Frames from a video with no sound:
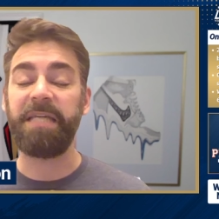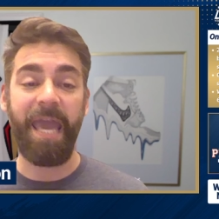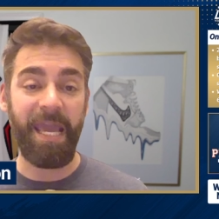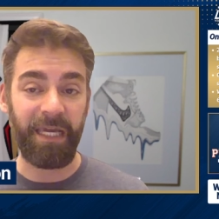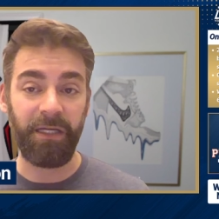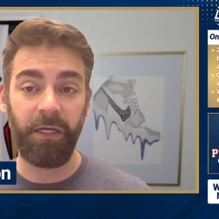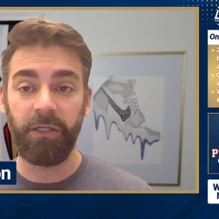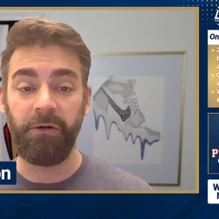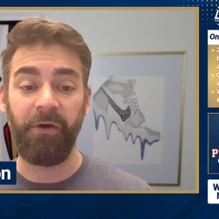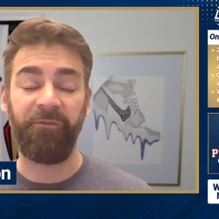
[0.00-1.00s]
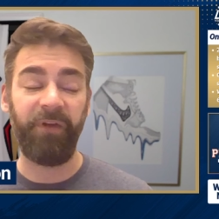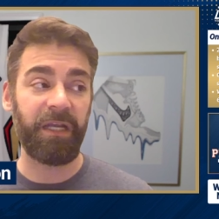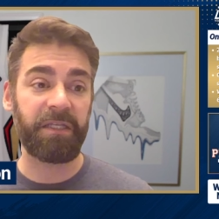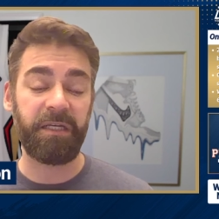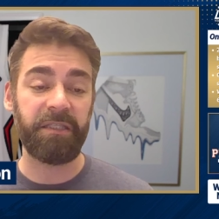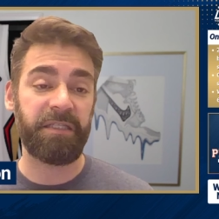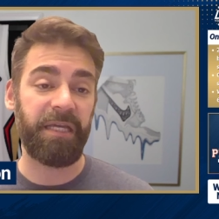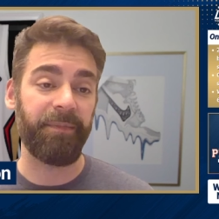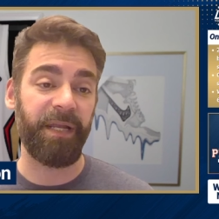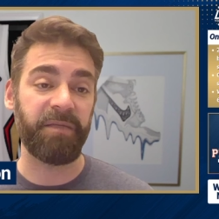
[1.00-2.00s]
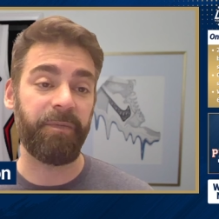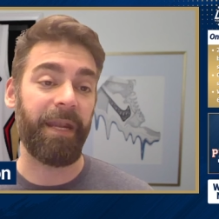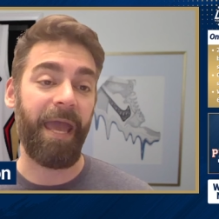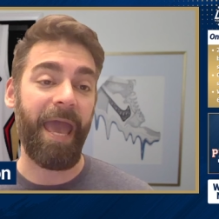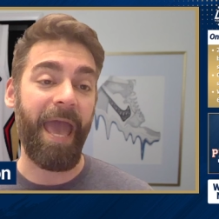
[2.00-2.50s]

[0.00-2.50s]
take it to a Phoenix Suns team that has been